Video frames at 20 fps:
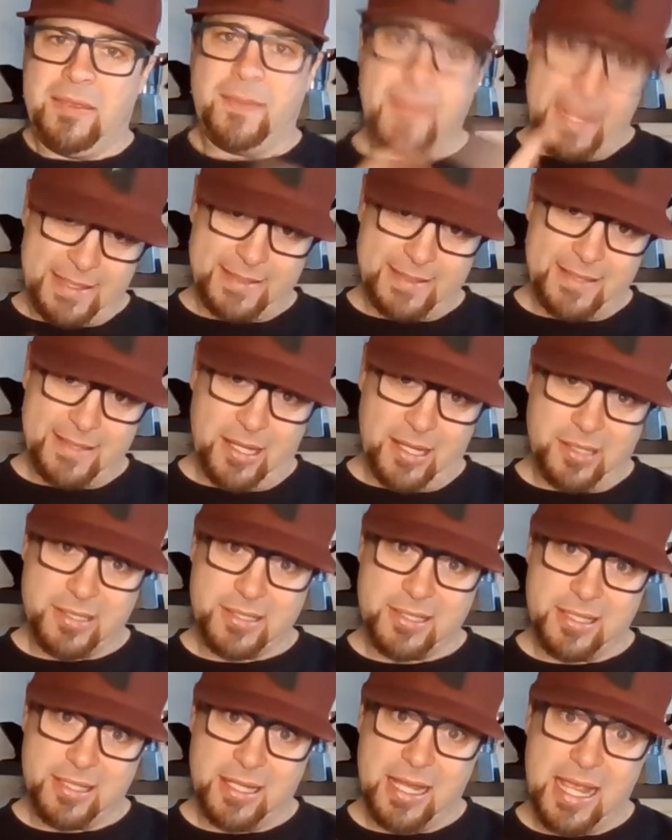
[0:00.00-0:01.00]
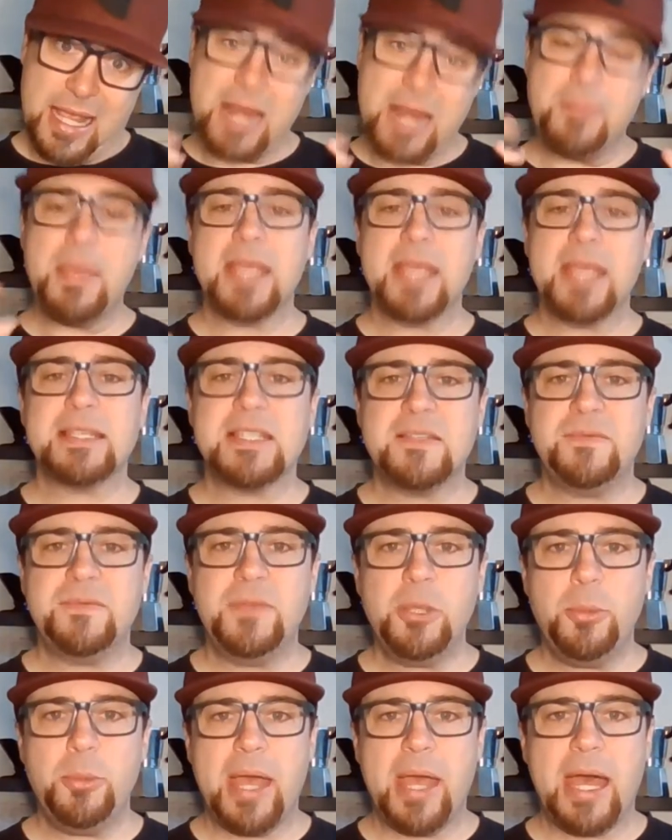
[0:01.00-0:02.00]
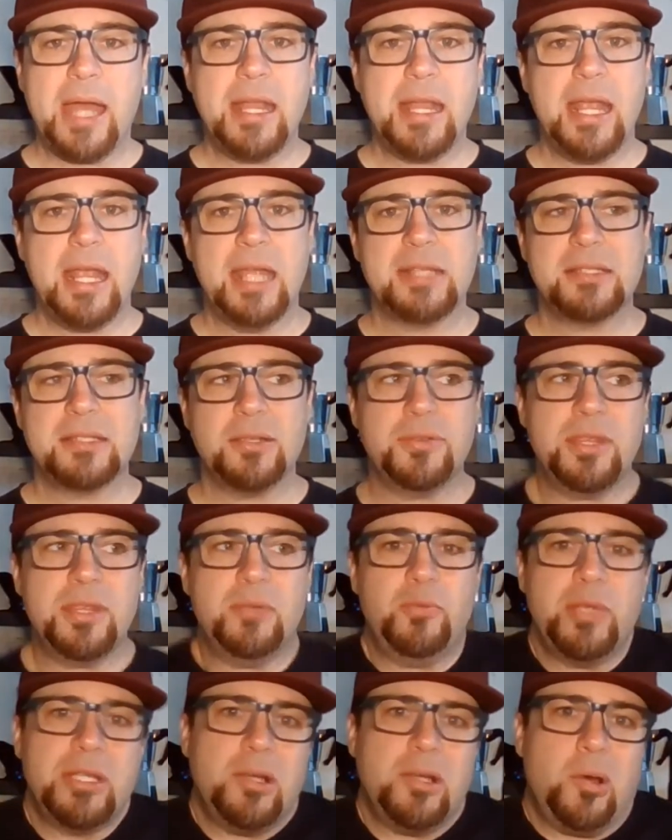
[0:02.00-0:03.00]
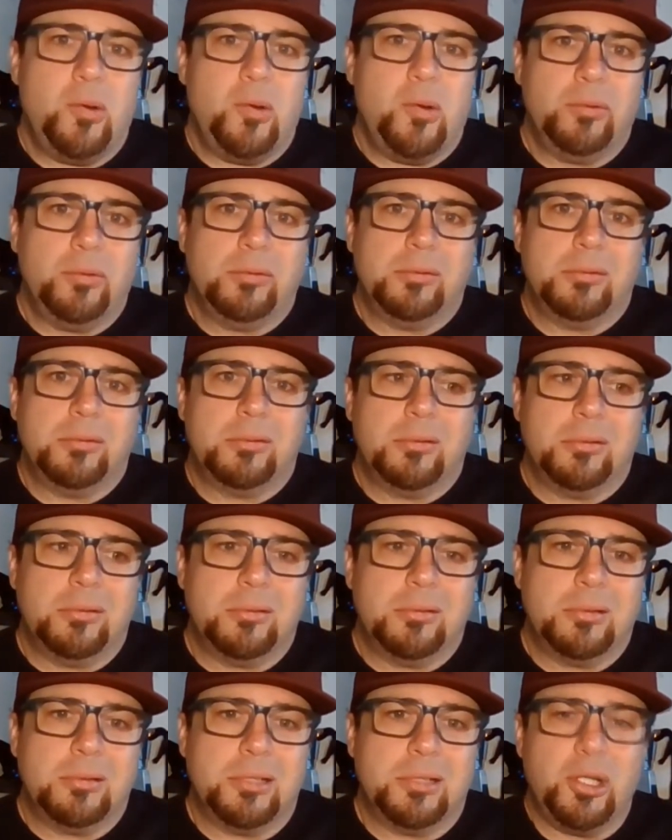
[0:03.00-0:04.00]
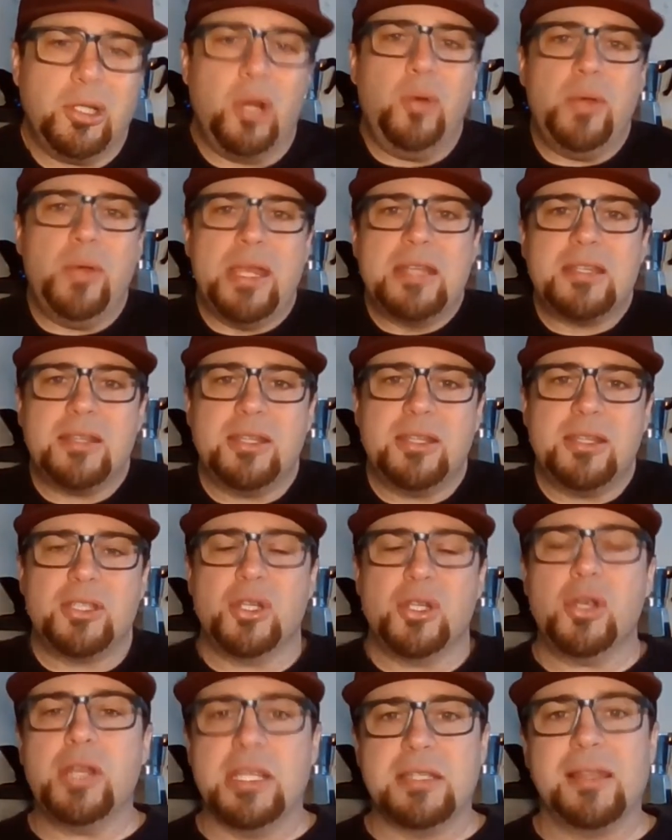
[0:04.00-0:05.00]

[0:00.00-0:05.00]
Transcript: That sucks. And it makes us feel bad, and so then we don't go into the journey.